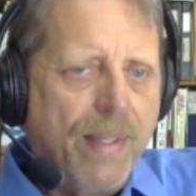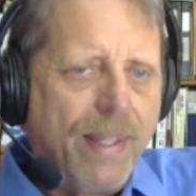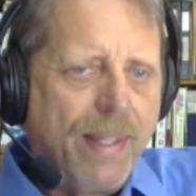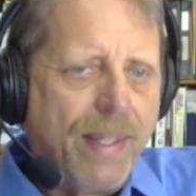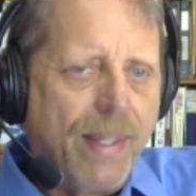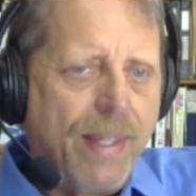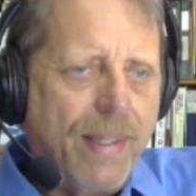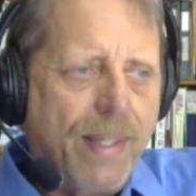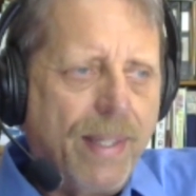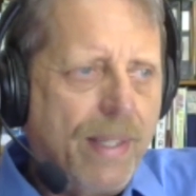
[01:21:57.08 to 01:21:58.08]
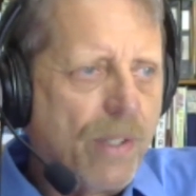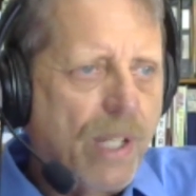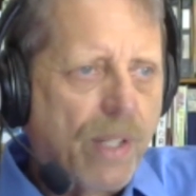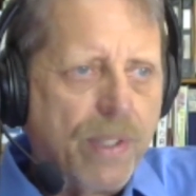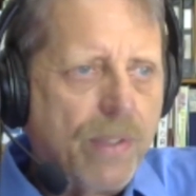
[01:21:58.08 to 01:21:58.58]
And they're
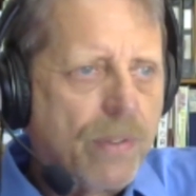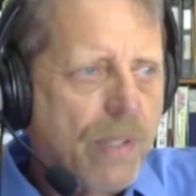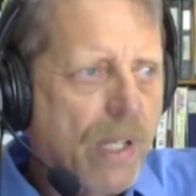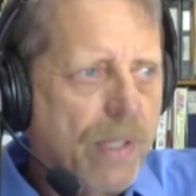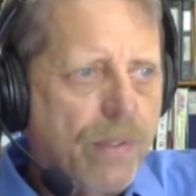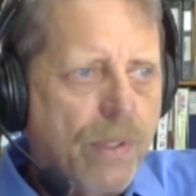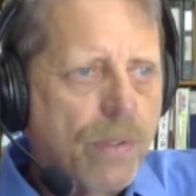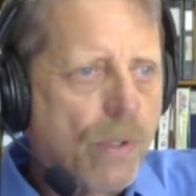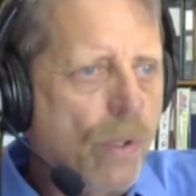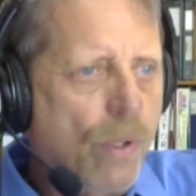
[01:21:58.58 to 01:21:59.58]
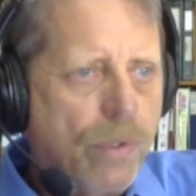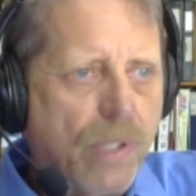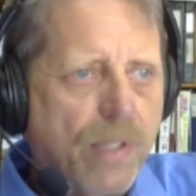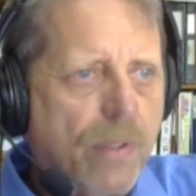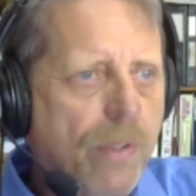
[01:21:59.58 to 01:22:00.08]
telling these guys, these are
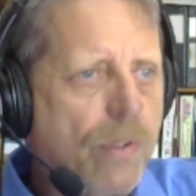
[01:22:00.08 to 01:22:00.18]
hallucinations, you're